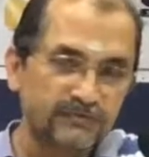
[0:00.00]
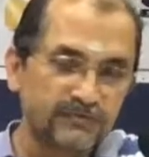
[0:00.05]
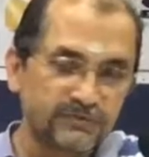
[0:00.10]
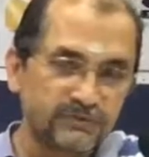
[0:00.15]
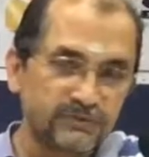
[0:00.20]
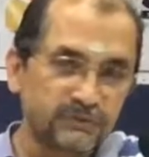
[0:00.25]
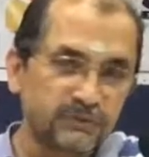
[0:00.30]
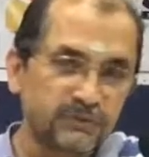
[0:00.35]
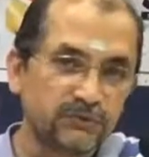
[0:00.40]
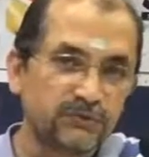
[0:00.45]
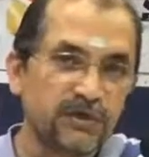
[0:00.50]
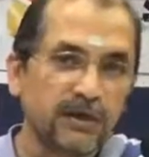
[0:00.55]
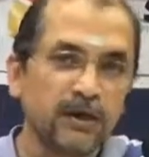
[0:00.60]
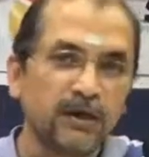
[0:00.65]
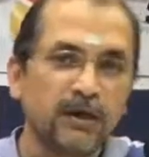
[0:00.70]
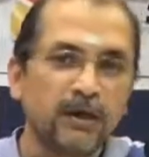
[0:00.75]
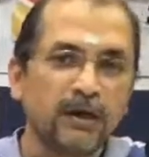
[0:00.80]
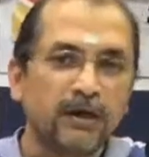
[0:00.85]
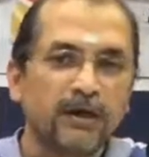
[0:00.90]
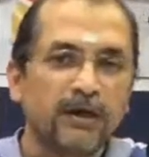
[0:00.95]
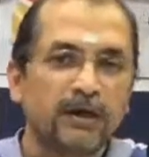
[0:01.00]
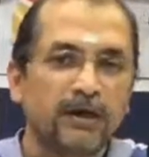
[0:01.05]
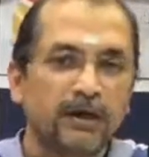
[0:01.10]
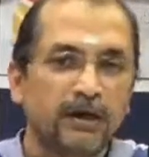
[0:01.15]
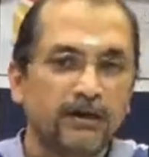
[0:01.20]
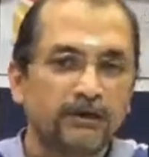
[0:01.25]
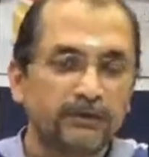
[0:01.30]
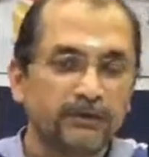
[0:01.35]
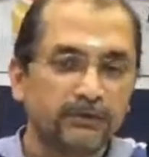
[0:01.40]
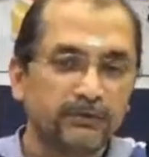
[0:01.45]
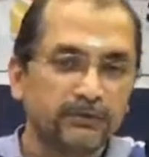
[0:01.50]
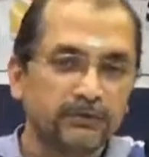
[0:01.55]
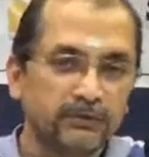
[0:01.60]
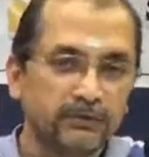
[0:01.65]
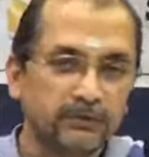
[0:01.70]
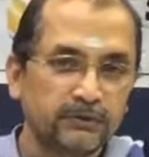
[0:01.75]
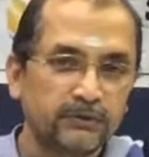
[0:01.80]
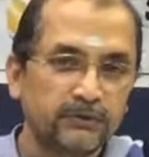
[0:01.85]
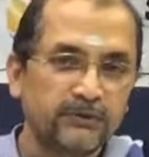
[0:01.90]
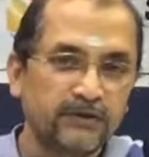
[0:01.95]
So
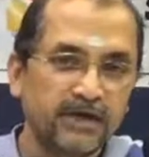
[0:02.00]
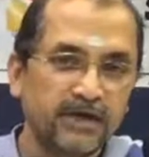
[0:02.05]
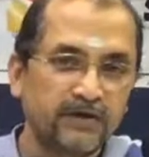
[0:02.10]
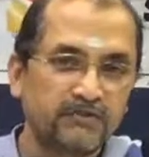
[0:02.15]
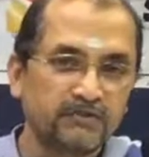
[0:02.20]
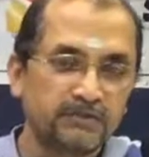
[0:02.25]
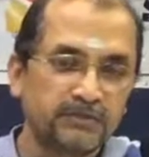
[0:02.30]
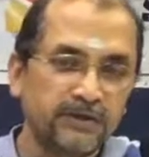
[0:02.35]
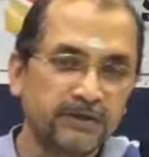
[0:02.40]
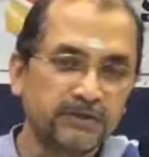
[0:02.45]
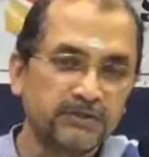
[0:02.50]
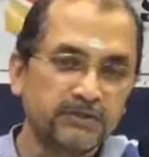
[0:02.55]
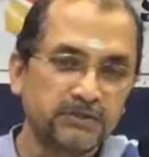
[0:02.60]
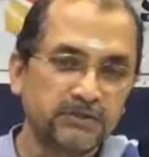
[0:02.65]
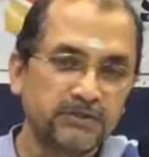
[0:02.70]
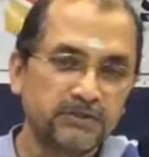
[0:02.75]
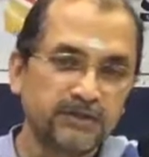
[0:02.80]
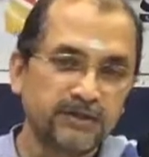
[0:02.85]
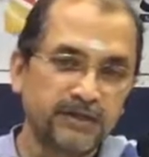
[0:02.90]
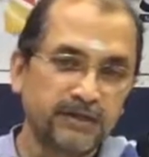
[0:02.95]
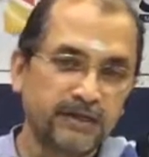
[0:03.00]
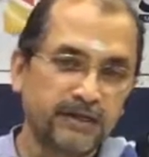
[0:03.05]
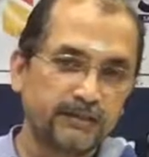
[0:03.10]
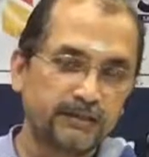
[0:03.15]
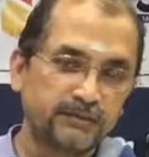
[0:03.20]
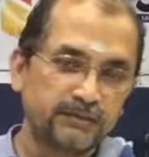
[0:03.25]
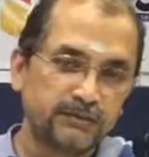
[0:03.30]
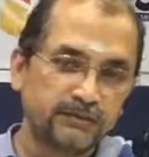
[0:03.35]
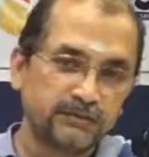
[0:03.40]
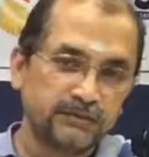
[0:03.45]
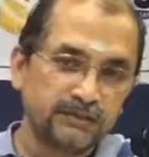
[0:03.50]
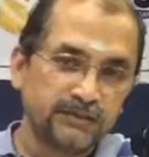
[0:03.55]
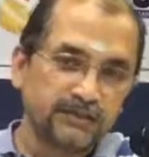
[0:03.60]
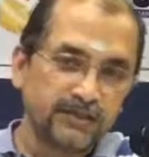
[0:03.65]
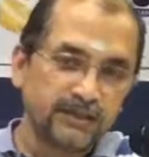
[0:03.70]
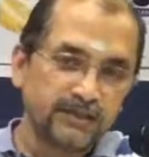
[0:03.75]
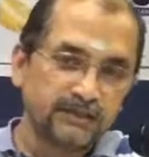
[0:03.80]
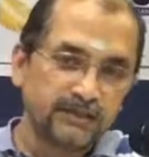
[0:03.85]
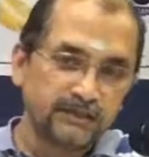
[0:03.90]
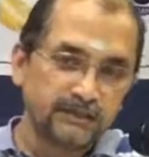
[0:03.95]
you're going to have to make sure that the
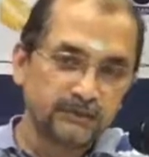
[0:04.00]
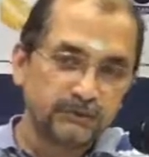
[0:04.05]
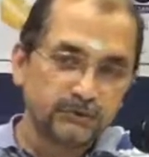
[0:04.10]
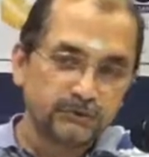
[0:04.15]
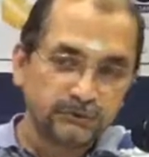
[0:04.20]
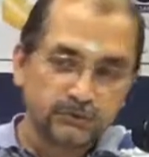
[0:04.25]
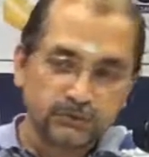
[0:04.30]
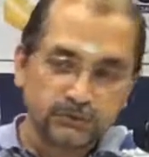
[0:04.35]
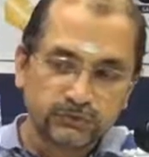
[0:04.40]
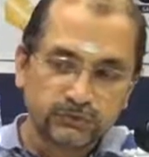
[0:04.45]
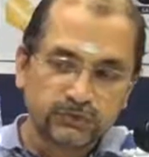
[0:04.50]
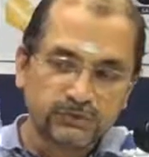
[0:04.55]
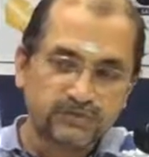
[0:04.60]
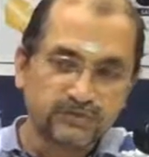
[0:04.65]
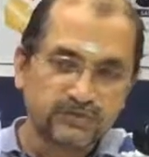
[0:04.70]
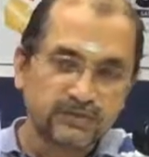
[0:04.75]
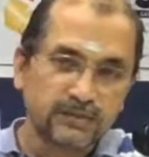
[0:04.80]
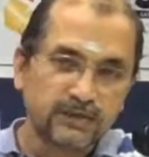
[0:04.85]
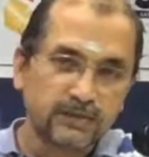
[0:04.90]
clay that you use,